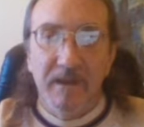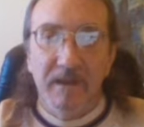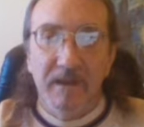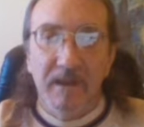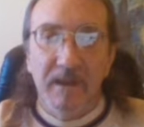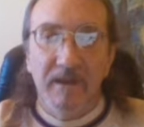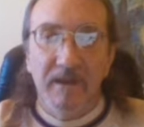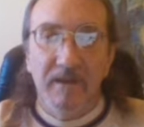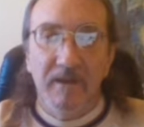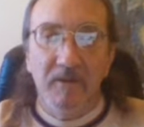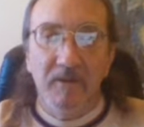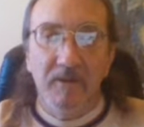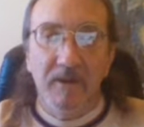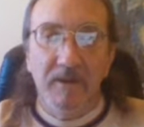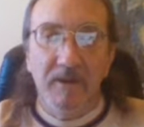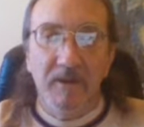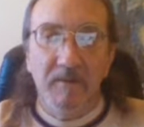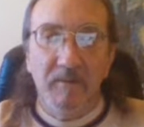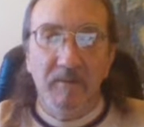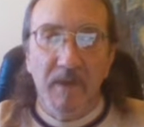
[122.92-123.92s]
And you end
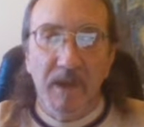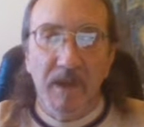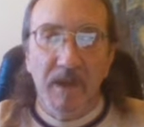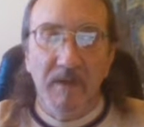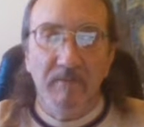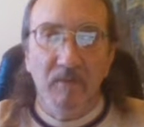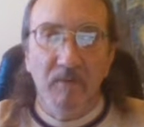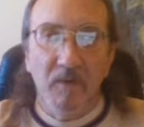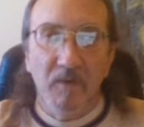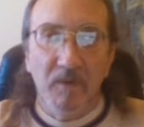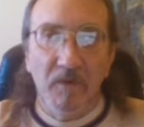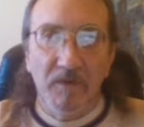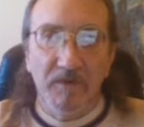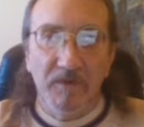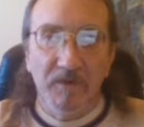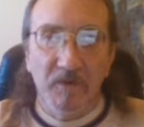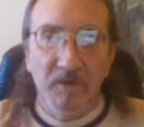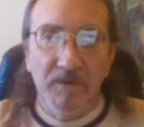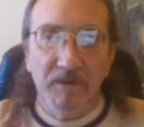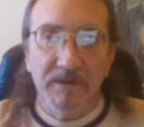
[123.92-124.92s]
up paying more
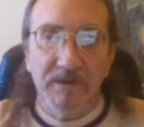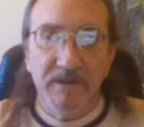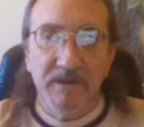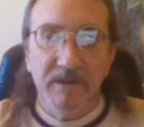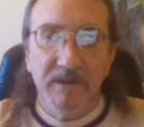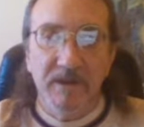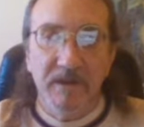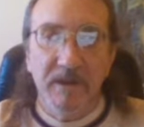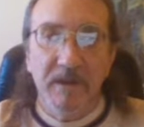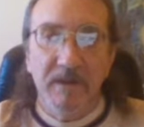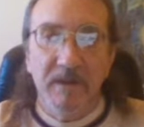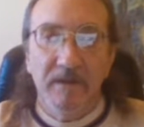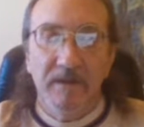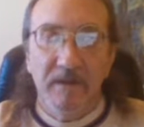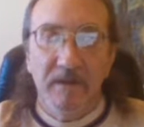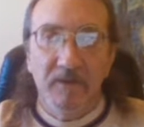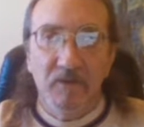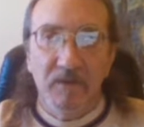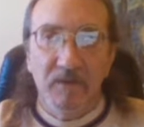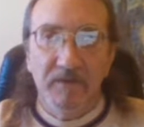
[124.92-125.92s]
extortion
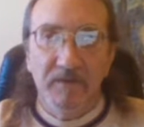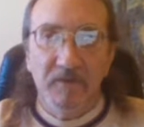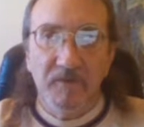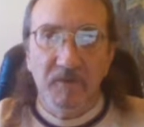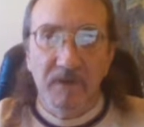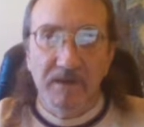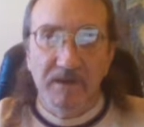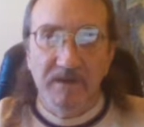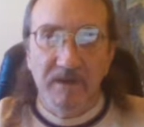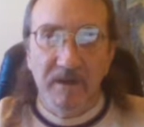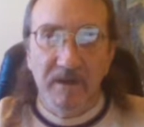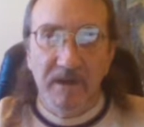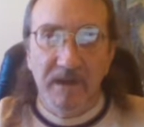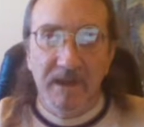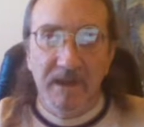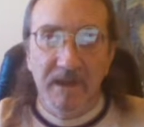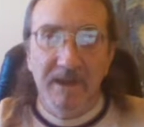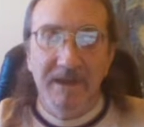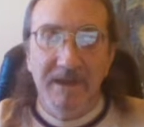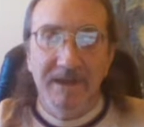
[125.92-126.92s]
than was
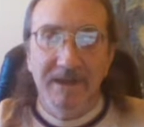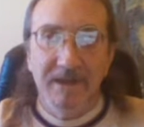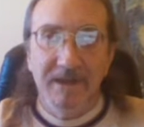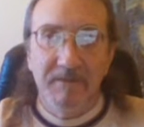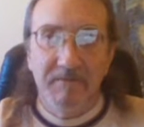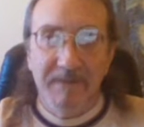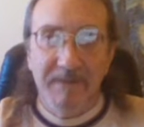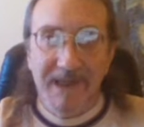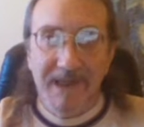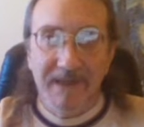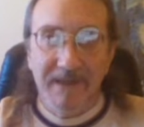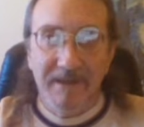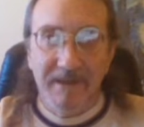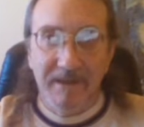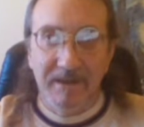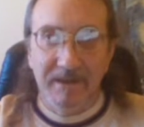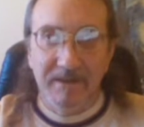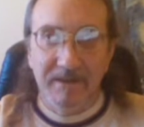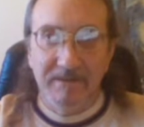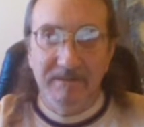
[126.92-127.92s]
originally
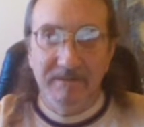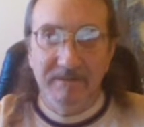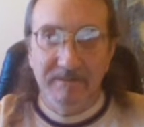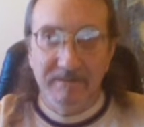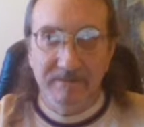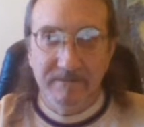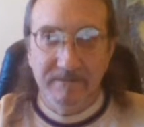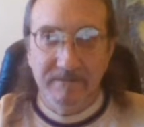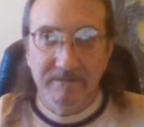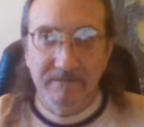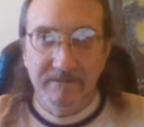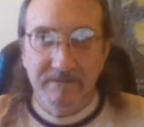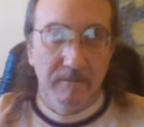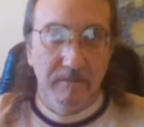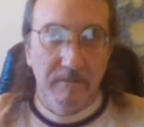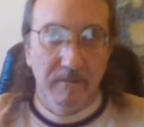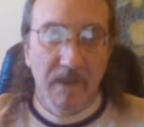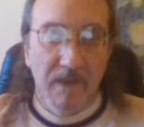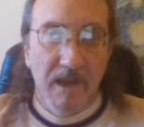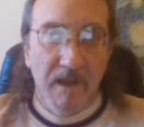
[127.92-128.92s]
demanded.
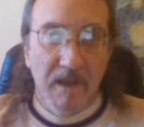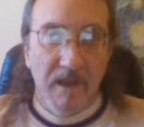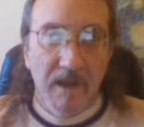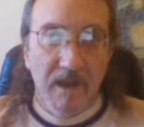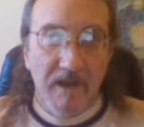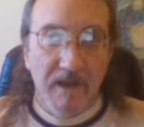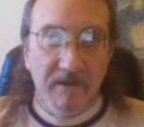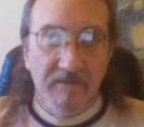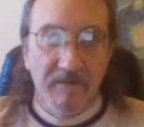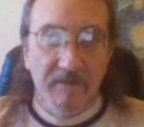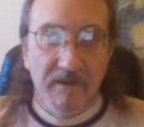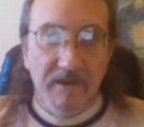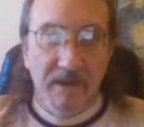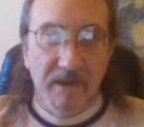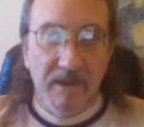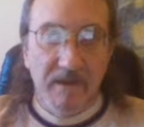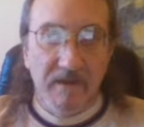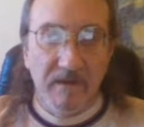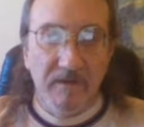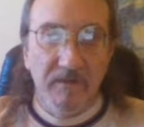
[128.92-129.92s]
I've
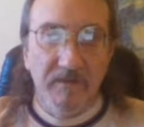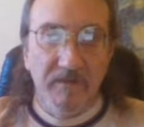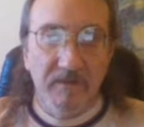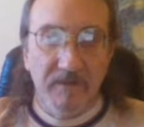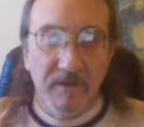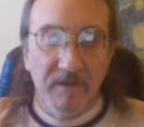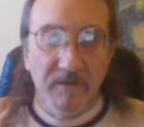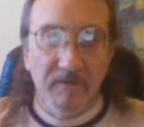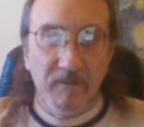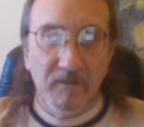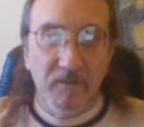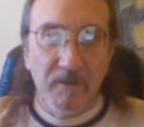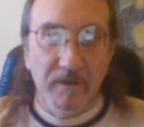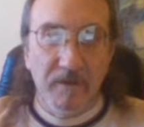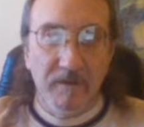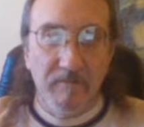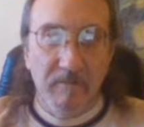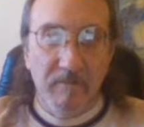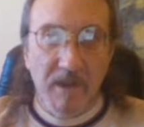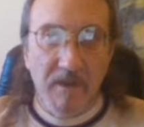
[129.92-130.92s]
attended several
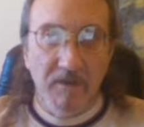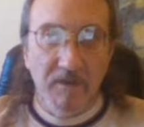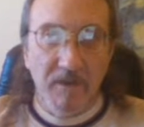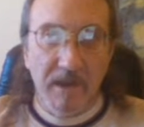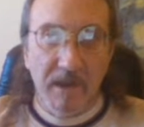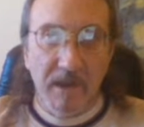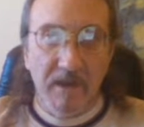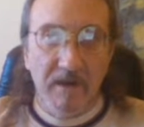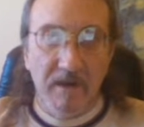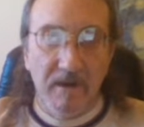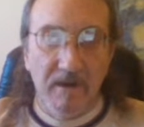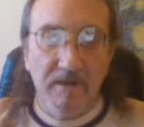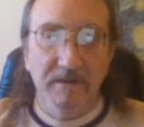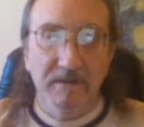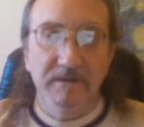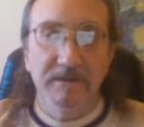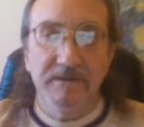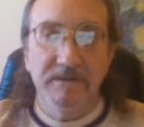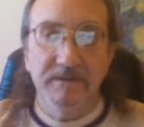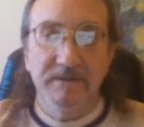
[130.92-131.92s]
community
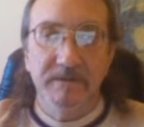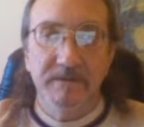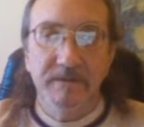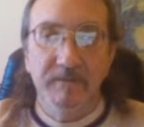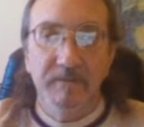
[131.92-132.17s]
colleges